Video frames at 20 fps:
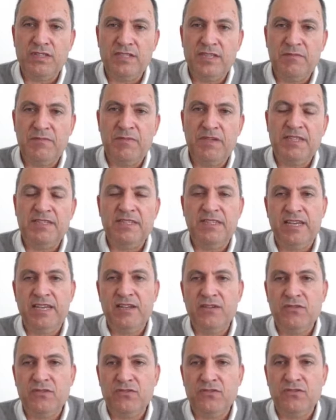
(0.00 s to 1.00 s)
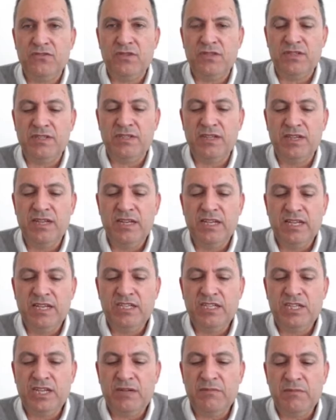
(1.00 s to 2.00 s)
Siemens, and also the
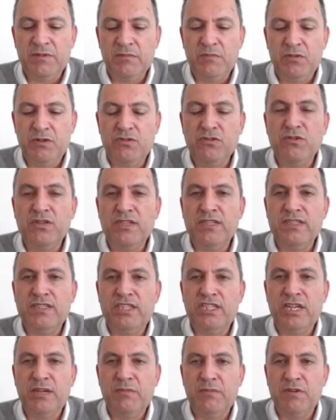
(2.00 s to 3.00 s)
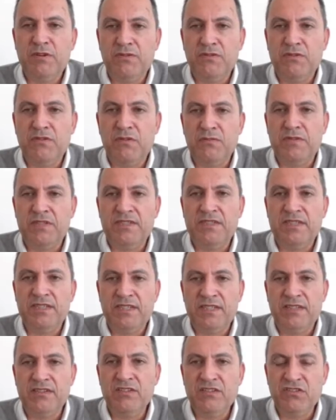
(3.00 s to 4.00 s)
German-Portuguese Chamber of Commerce
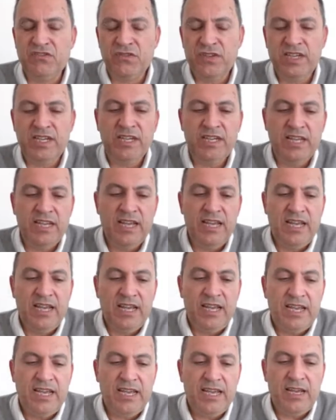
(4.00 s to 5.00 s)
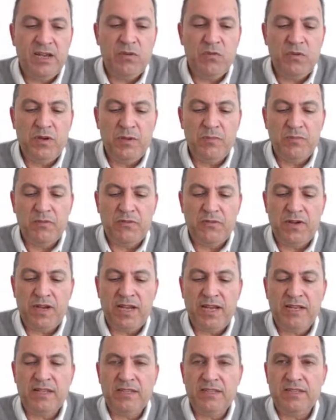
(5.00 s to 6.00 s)
and Industry. We
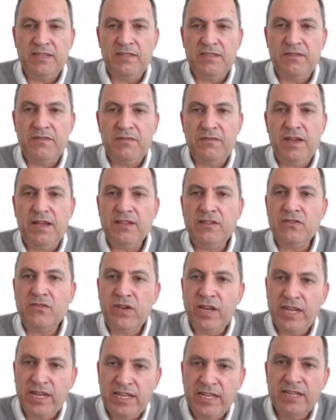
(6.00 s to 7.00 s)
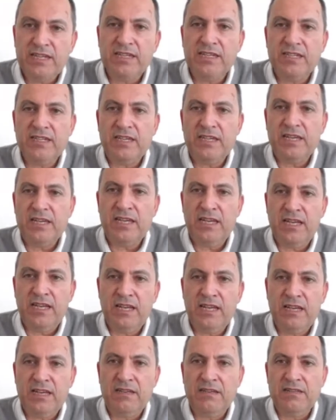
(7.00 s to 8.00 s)
provide VET training
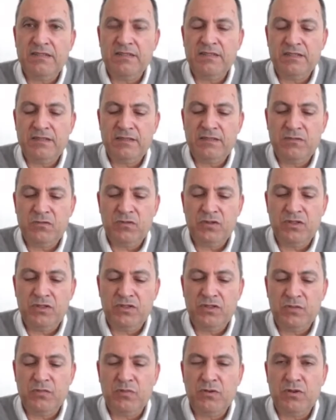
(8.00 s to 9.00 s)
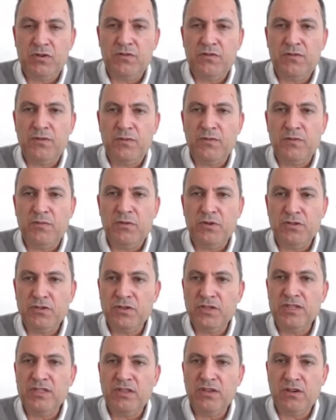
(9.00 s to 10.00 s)
with the support from the
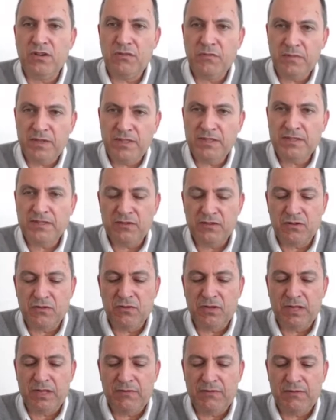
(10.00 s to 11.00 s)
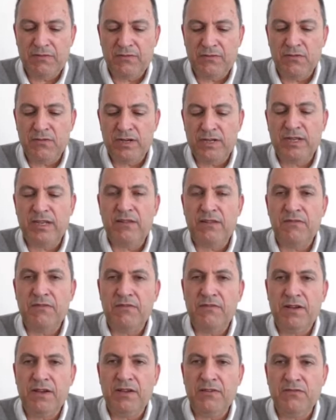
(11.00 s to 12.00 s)
Portuguese government, so level 4 and level
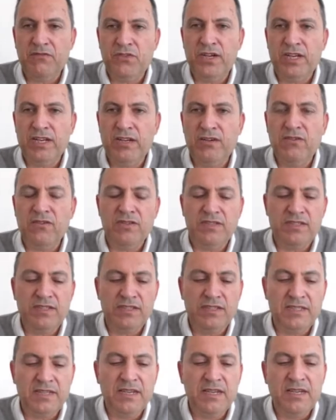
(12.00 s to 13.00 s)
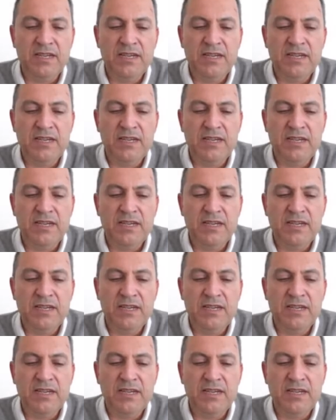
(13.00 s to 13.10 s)
5 training courses